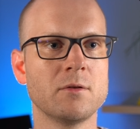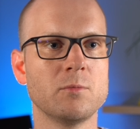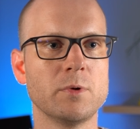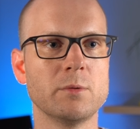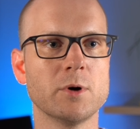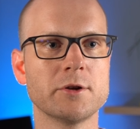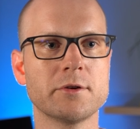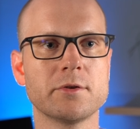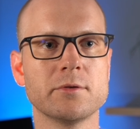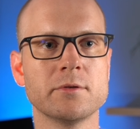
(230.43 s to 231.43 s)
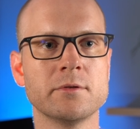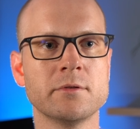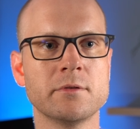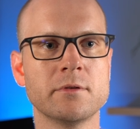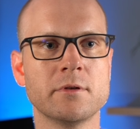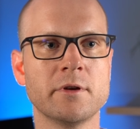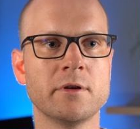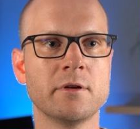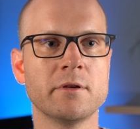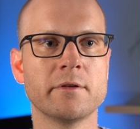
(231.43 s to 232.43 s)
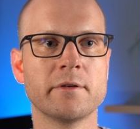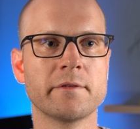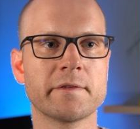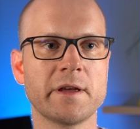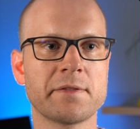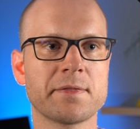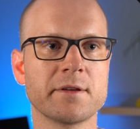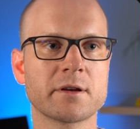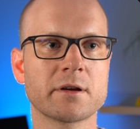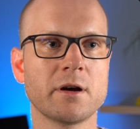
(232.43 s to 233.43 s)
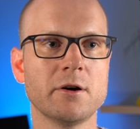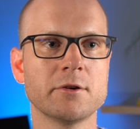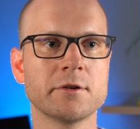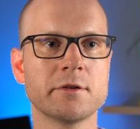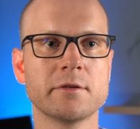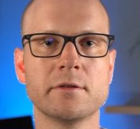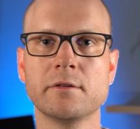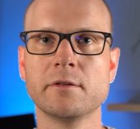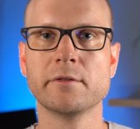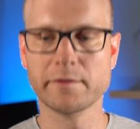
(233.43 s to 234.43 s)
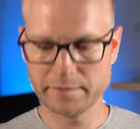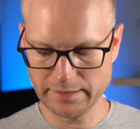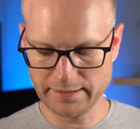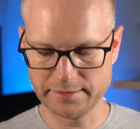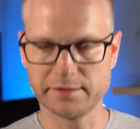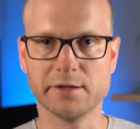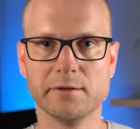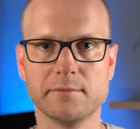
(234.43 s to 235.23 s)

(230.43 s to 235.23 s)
We want to set the count state here.